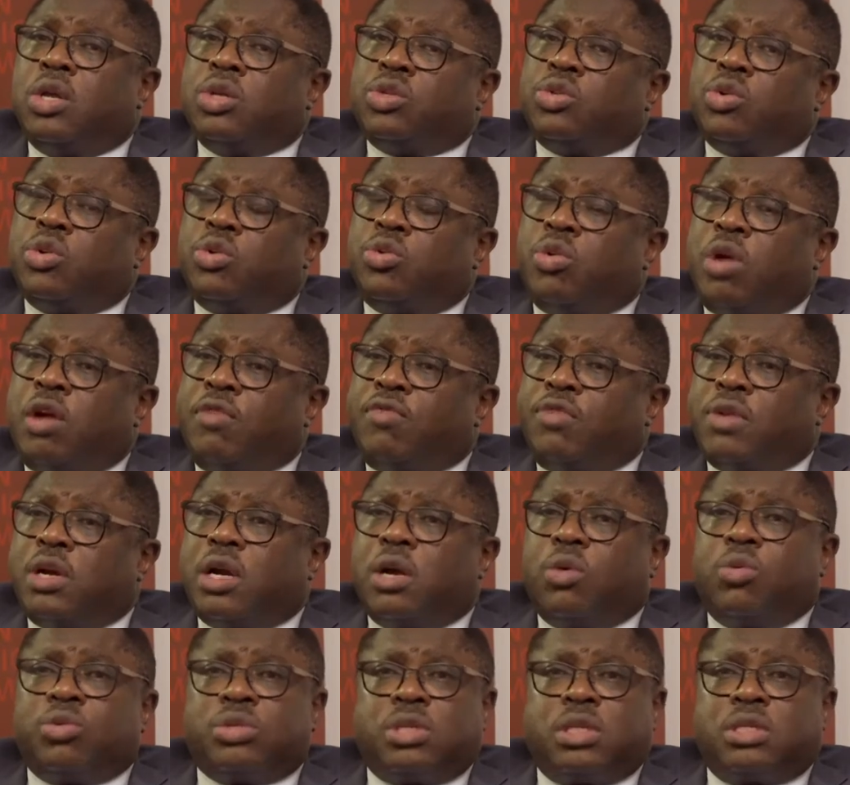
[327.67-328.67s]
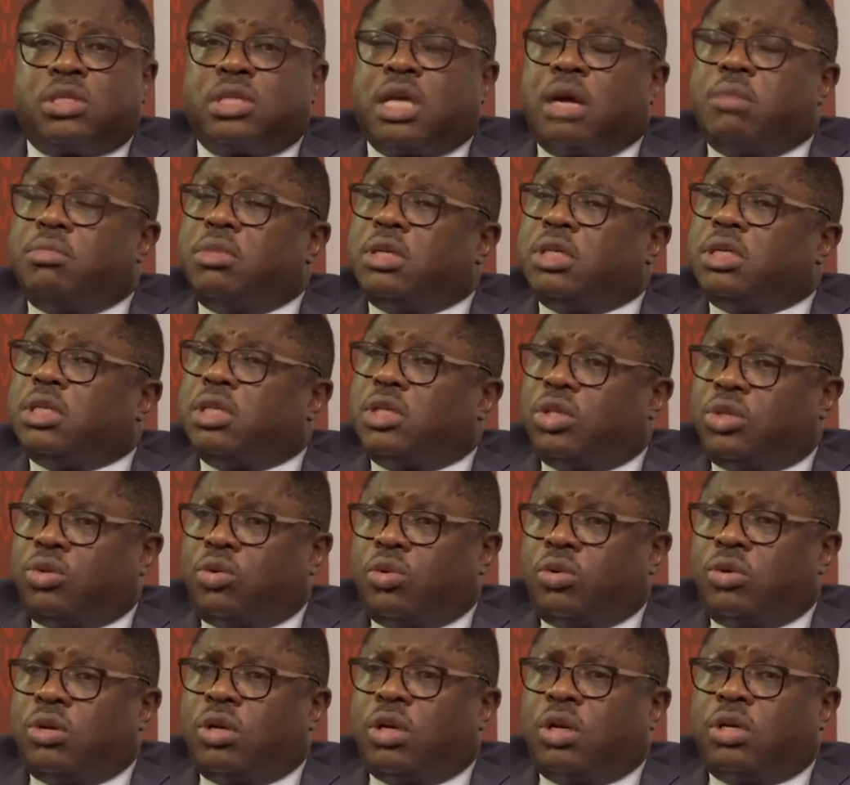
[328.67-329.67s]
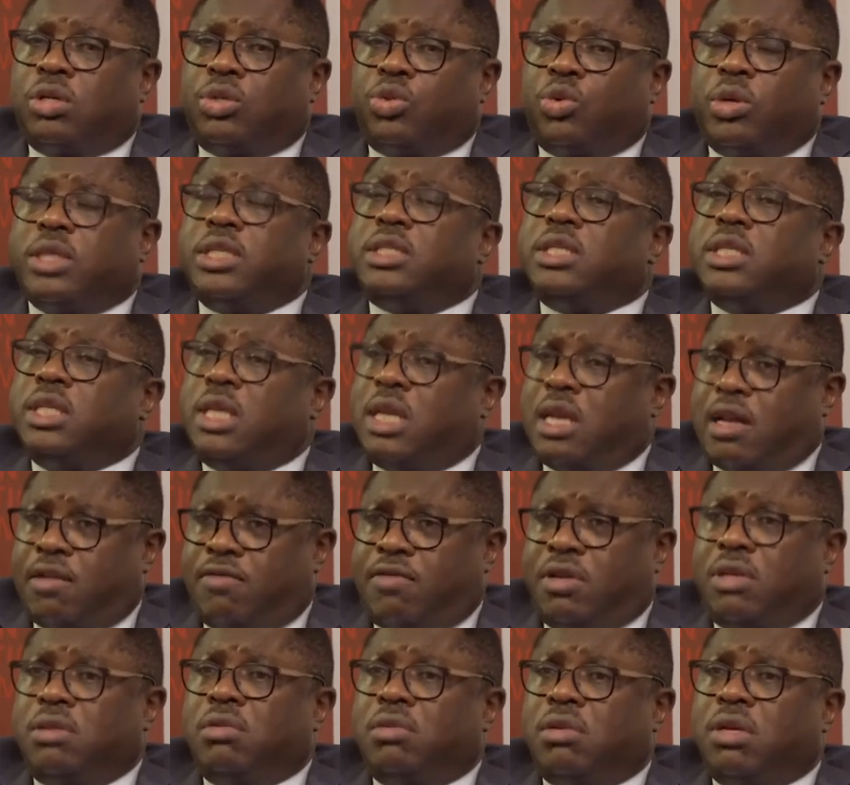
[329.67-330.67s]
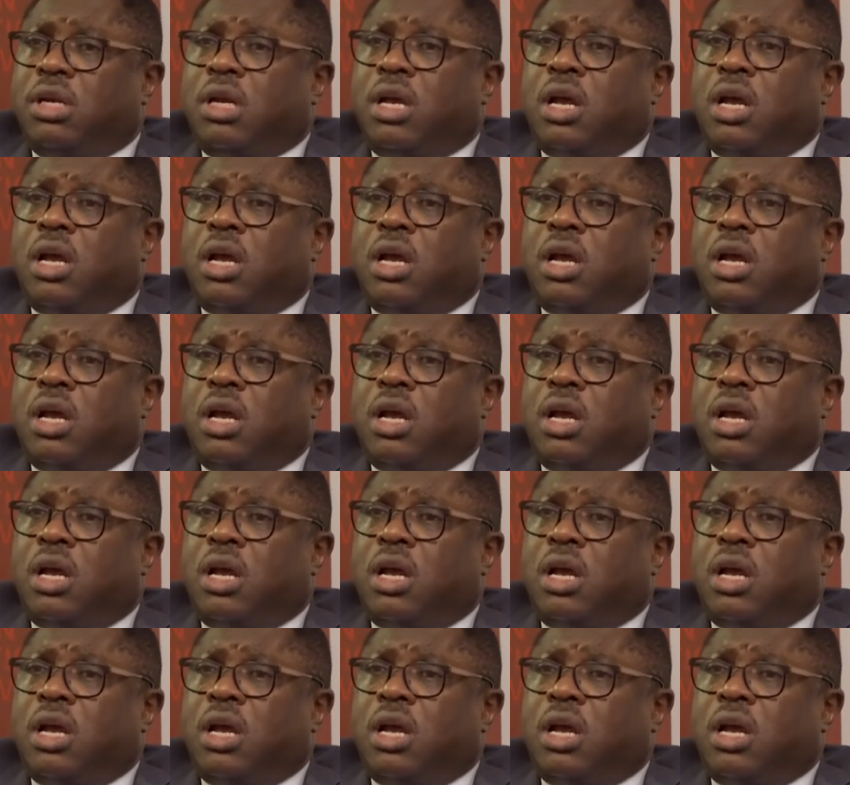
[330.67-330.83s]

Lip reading: So GRAFRICA was established in 2011,